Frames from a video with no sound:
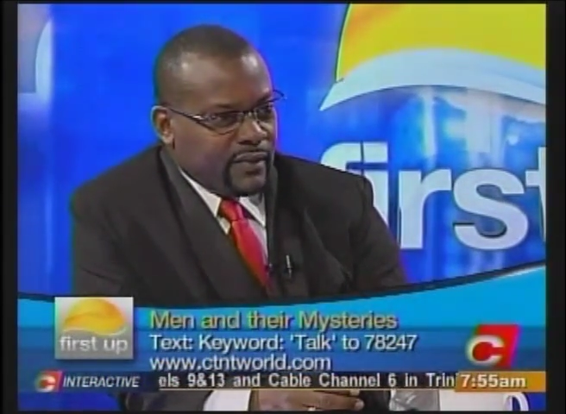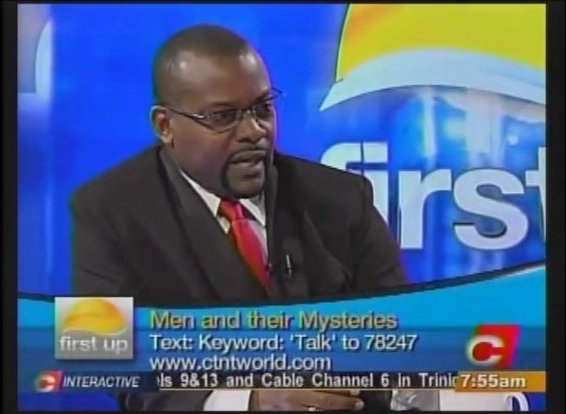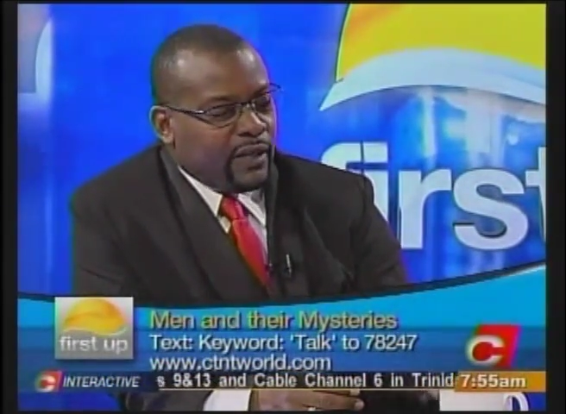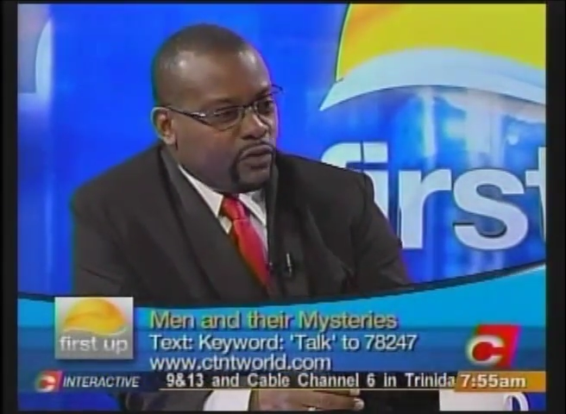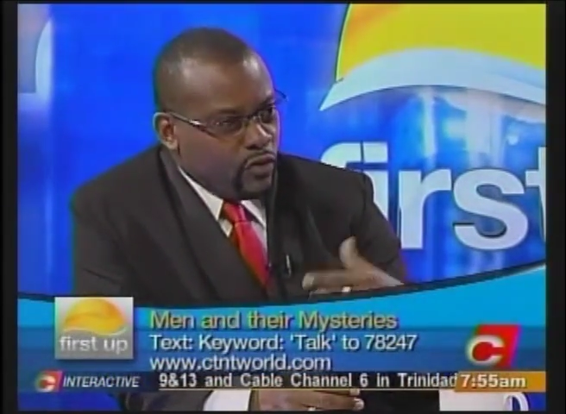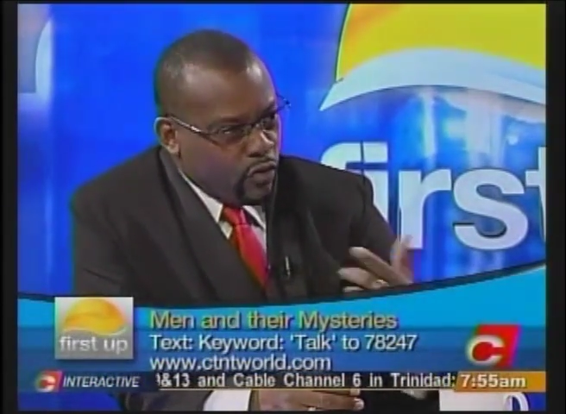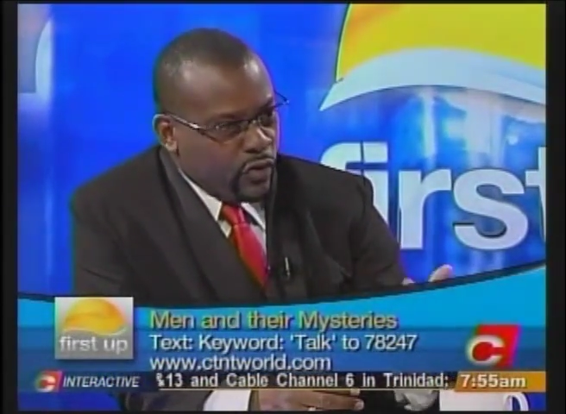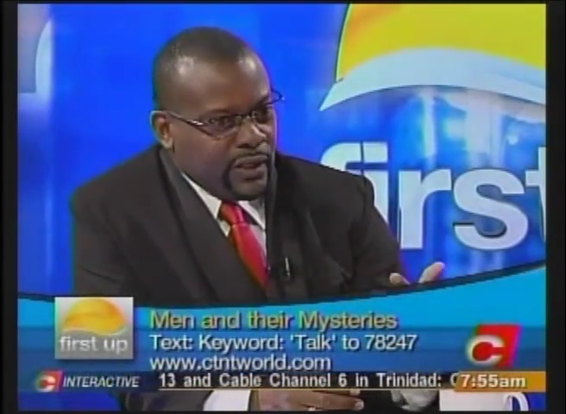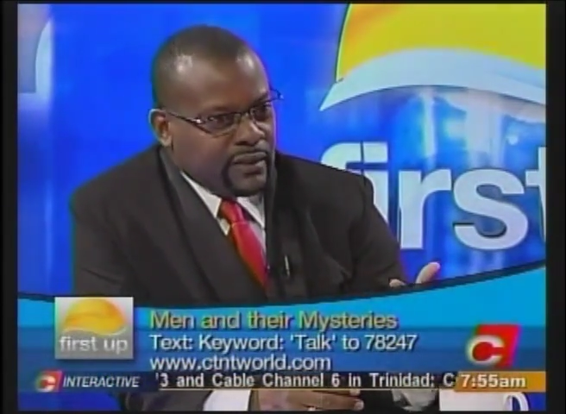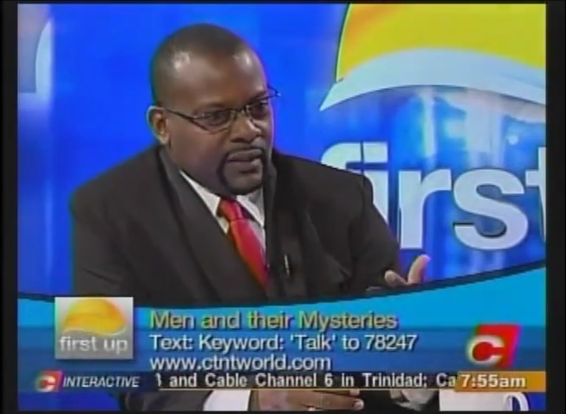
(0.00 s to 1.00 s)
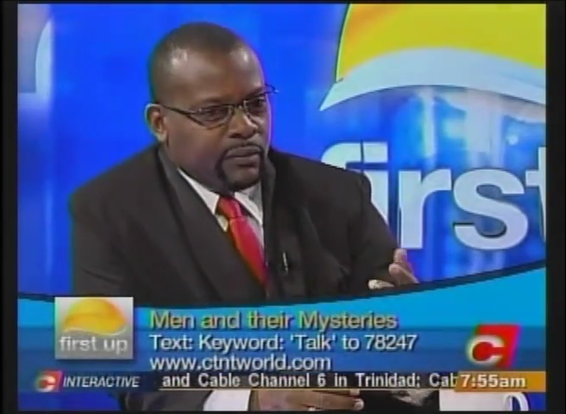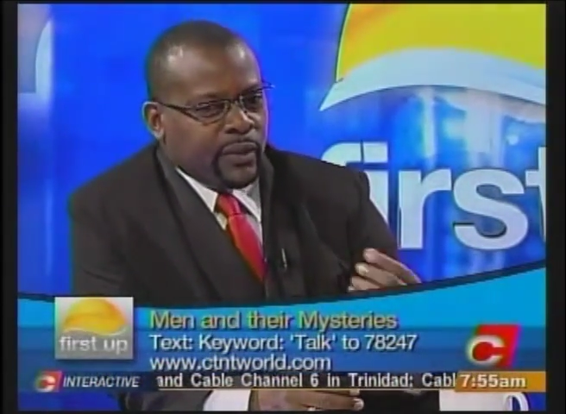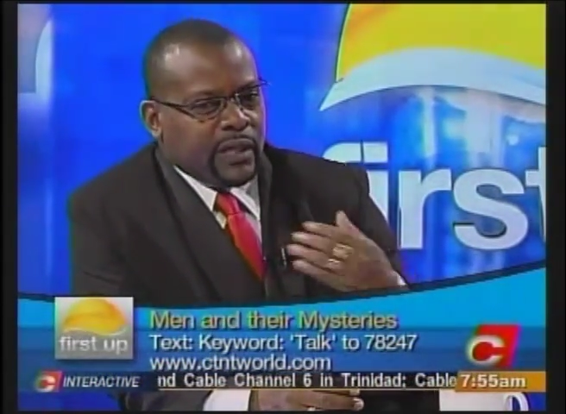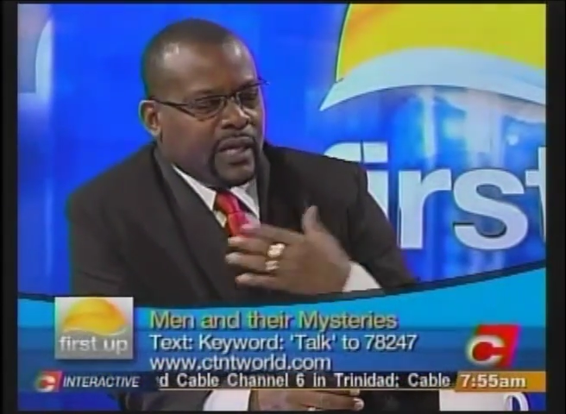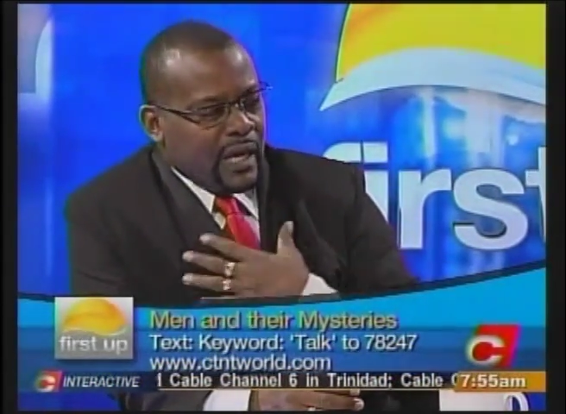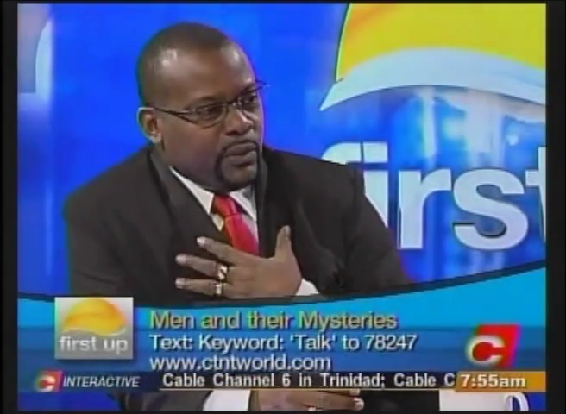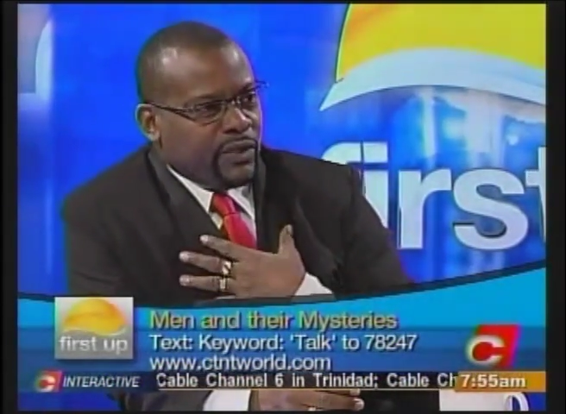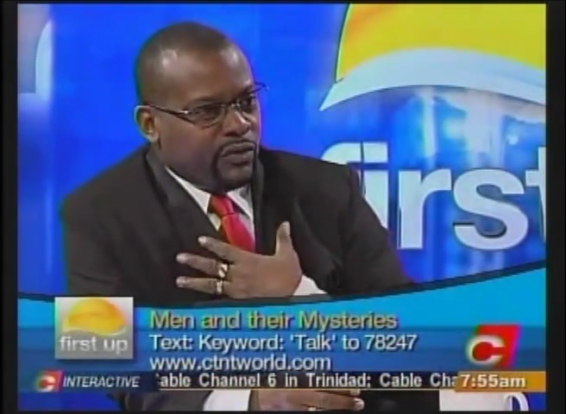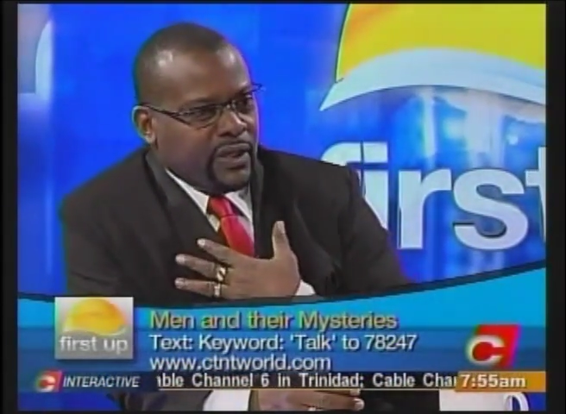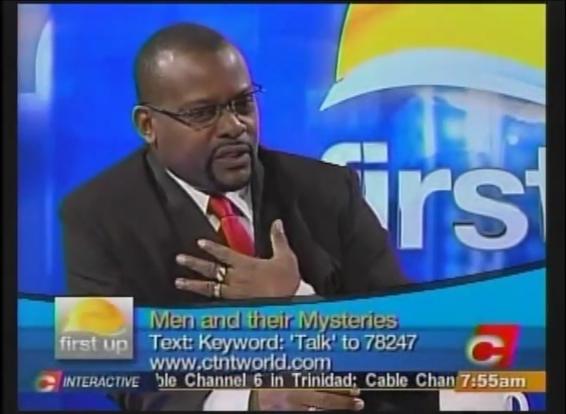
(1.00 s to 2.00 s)
I know he's it, but I'm in the
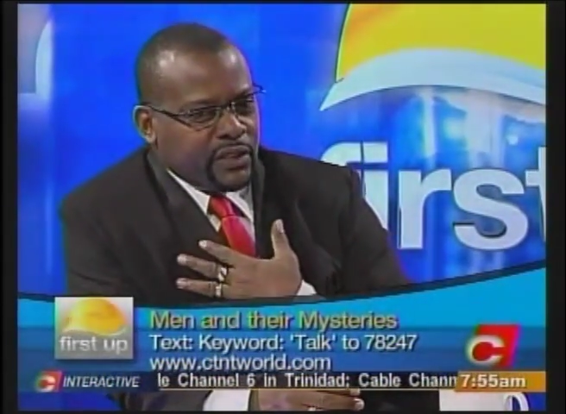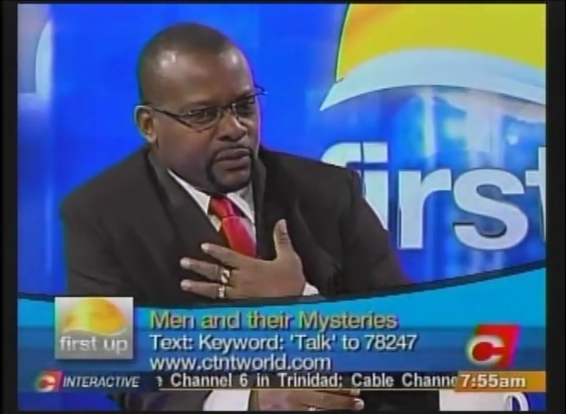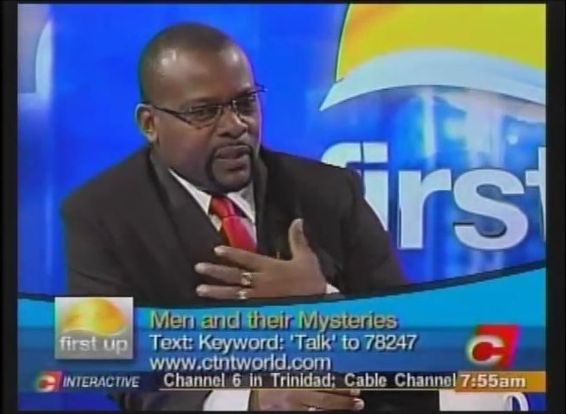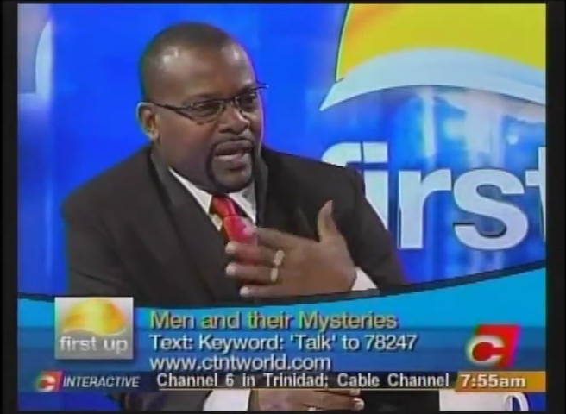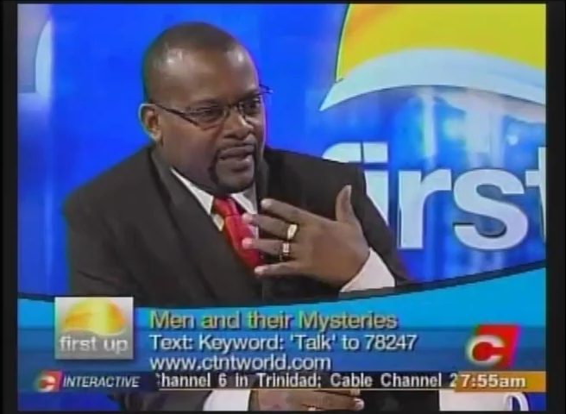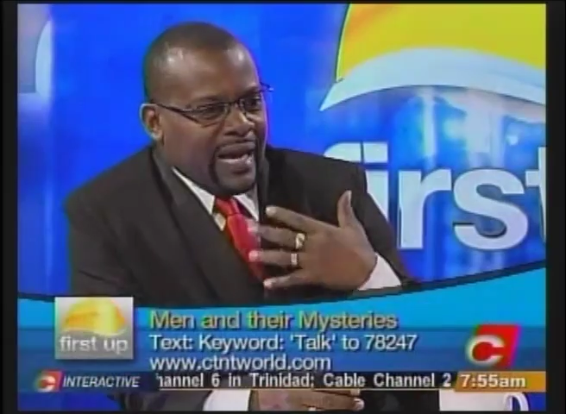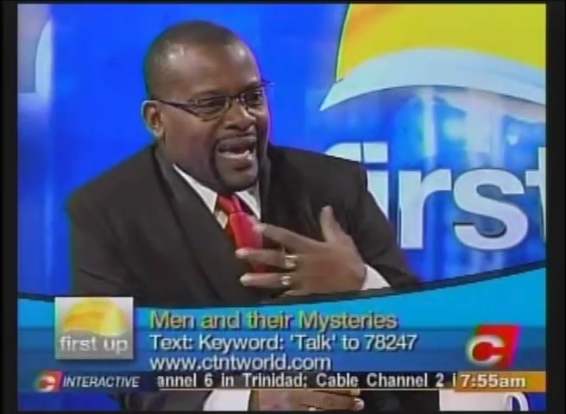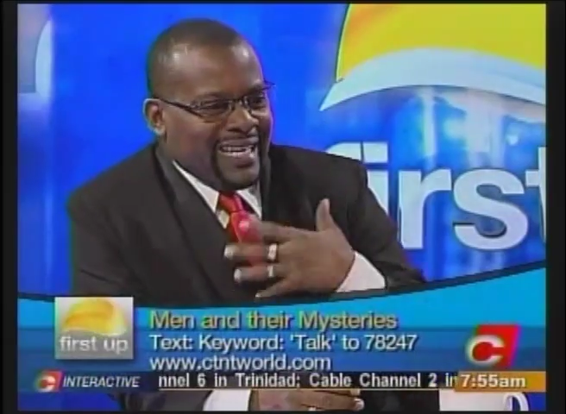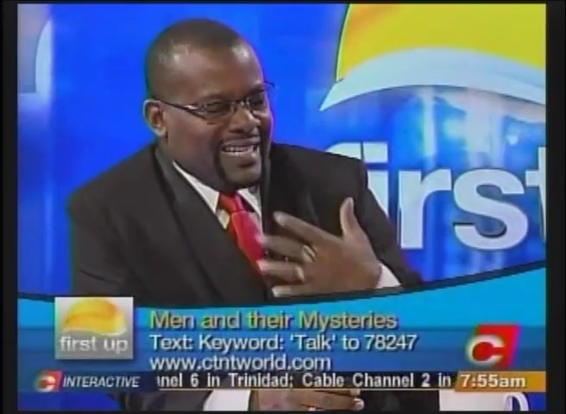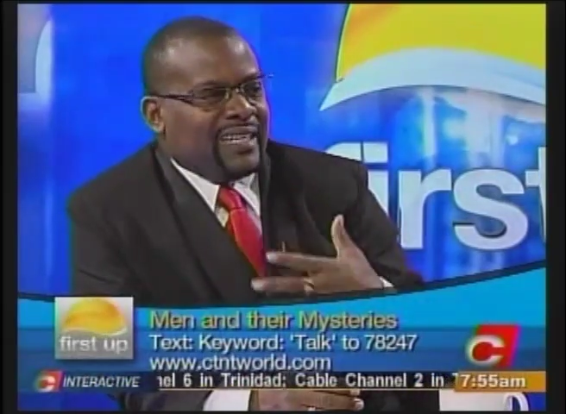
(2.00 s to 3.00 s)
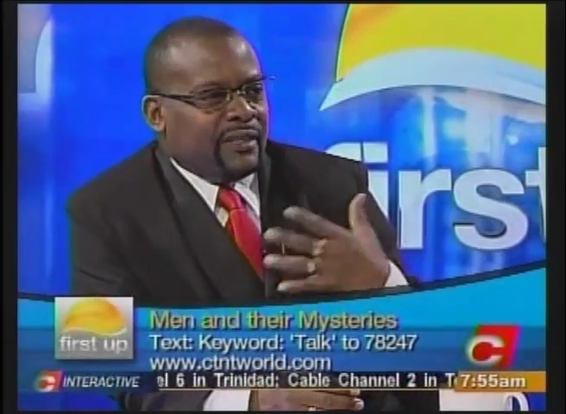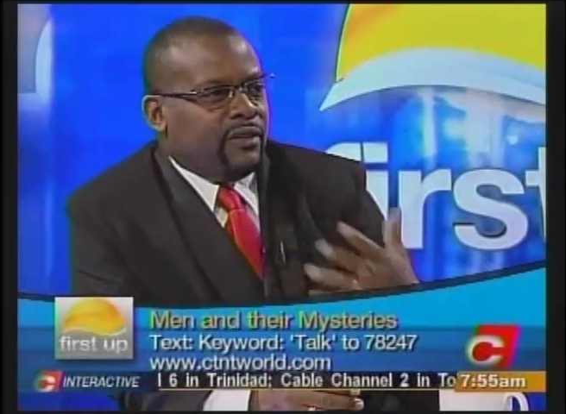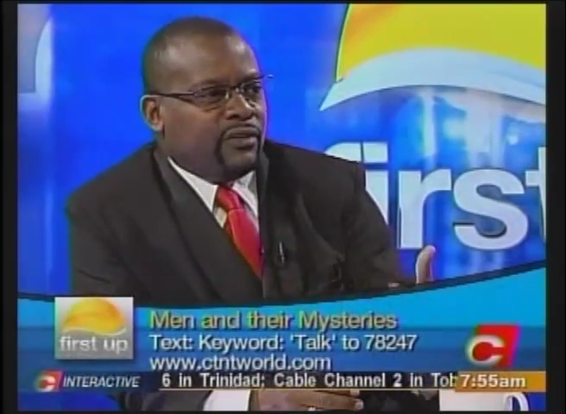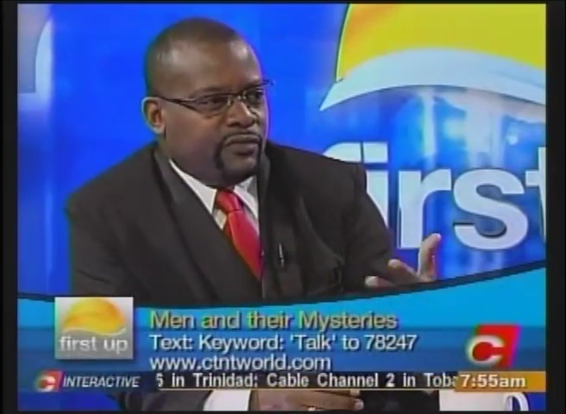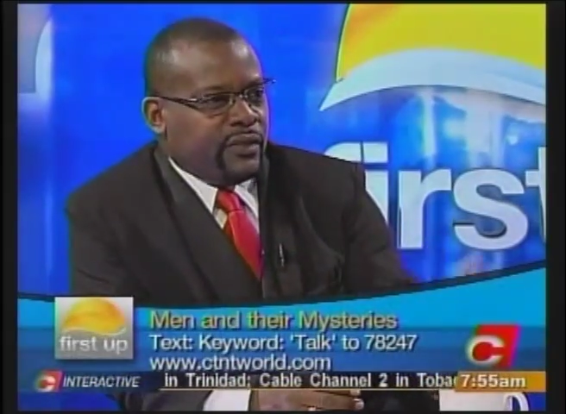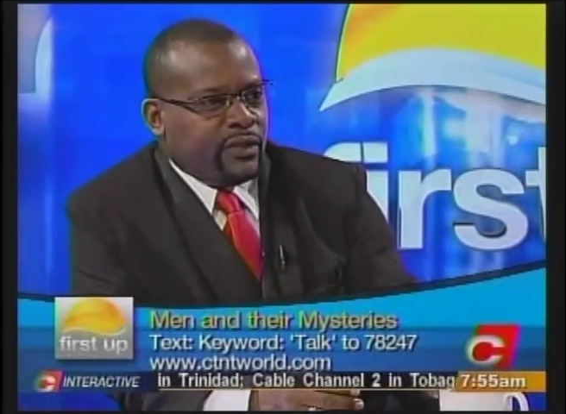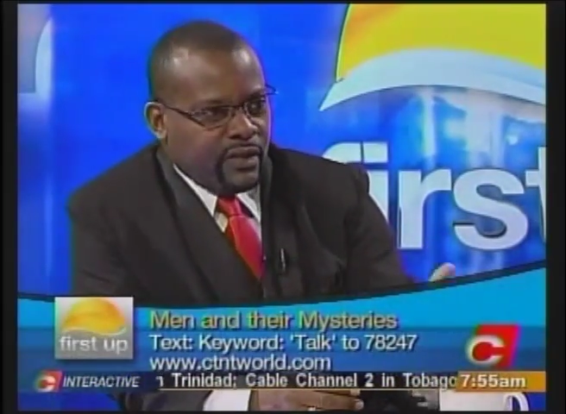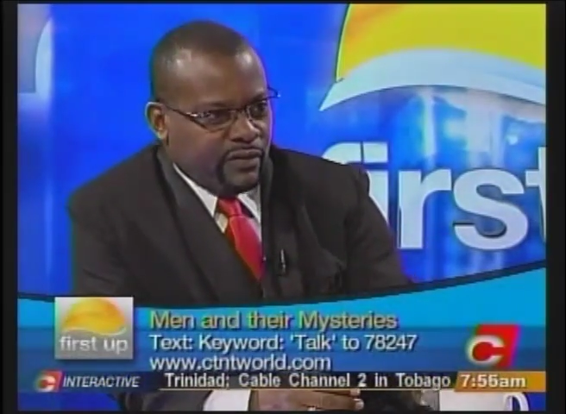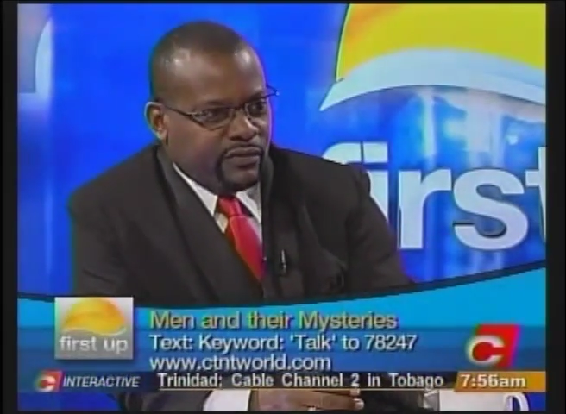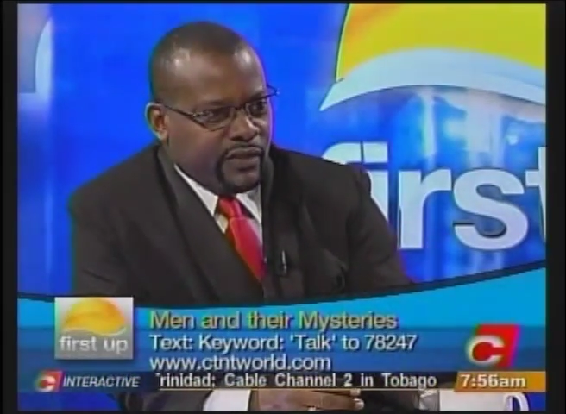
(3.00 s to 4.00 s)
relationship and I can love enough